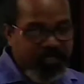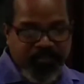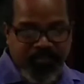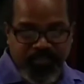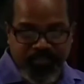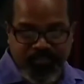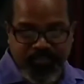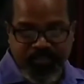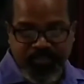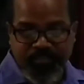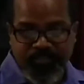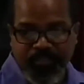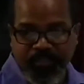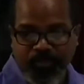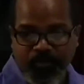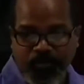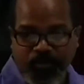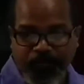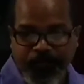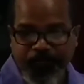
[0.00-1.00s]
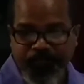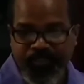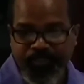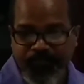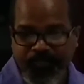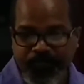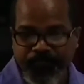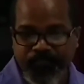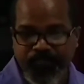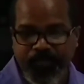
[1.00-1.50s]
this is the
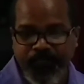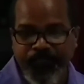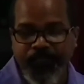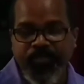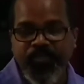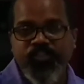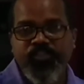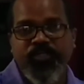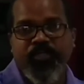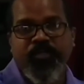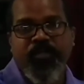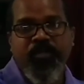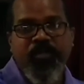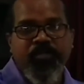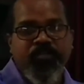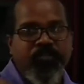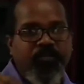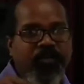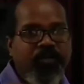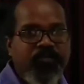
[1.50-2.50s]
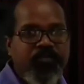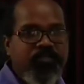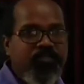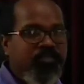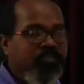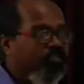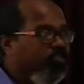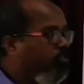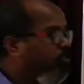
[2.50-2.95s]
optimum temperature that is